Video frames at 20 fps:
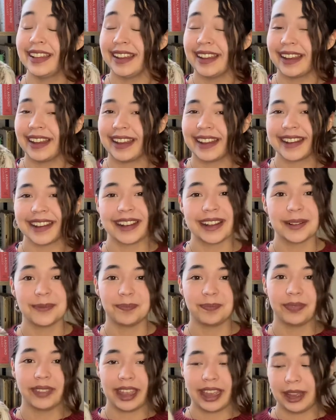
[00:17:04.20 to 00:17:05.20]
Um,
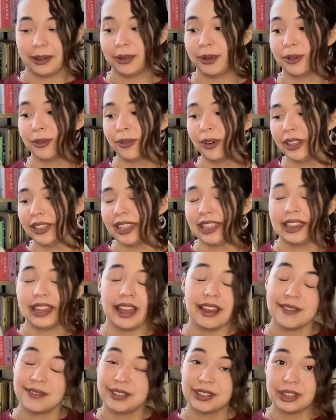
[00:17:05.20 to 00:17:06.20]
I would really
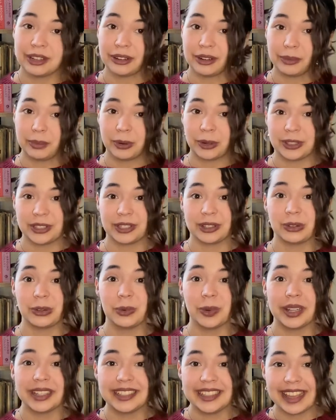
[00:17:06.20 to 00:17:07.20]
love to go to Portugal
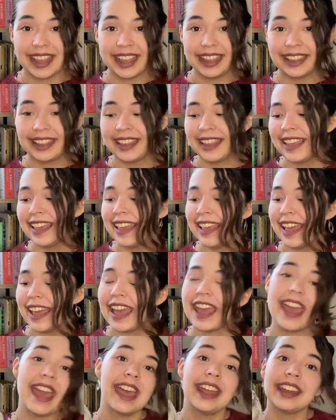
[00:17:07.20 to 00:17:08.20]
one day
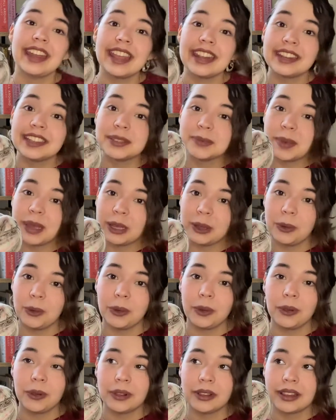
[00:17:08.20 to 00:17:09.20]
and it is my
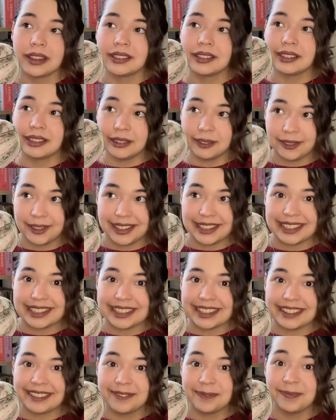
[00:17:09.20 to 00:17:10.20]
goal to
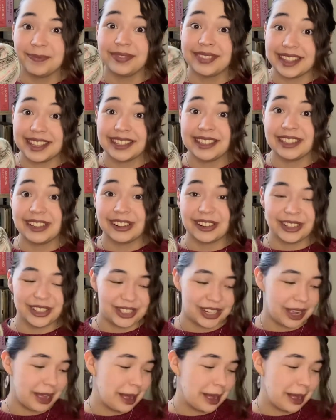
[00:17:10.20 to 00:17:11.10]
visit this yarn shop.